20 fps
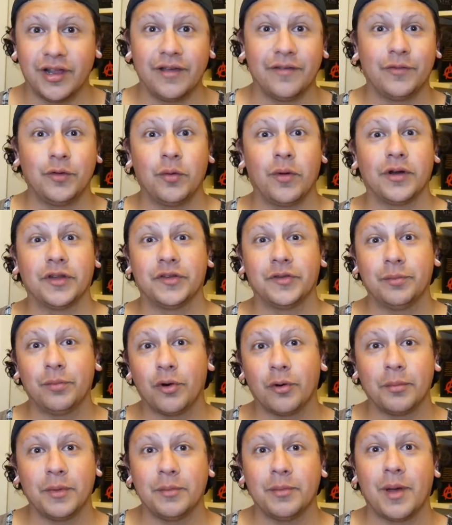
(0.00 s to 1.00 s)
If you want to
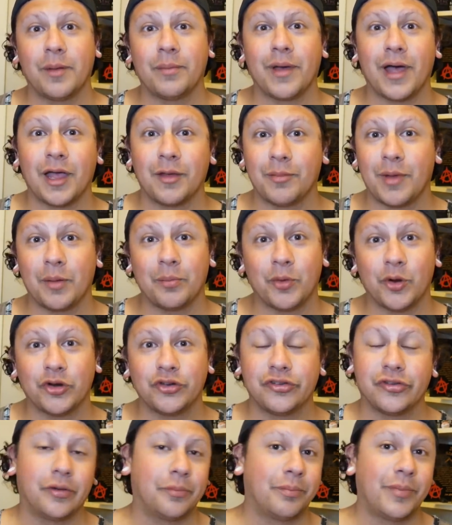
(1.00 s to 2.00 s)
support me by buying my
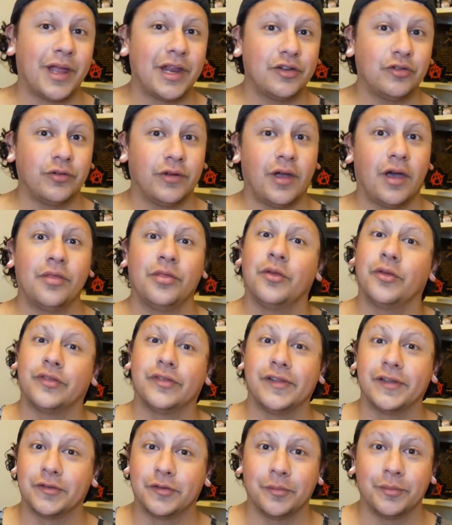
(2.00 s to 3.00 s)
merch on Patreon, those
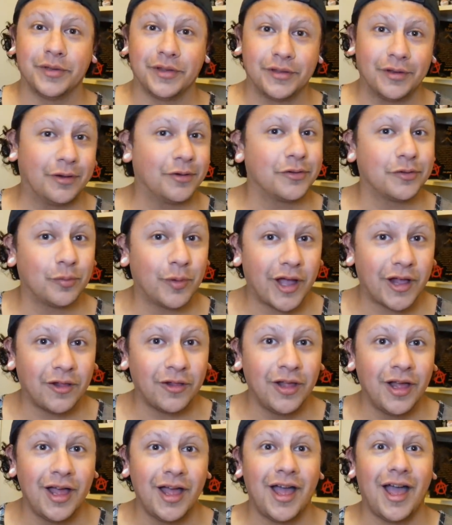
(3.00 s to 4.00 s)
links will be there as
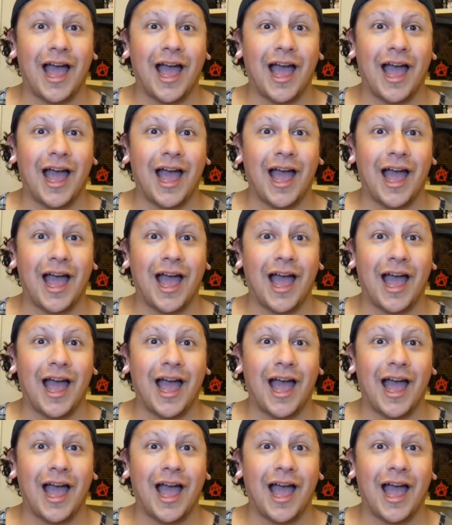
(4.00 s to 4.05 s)
well.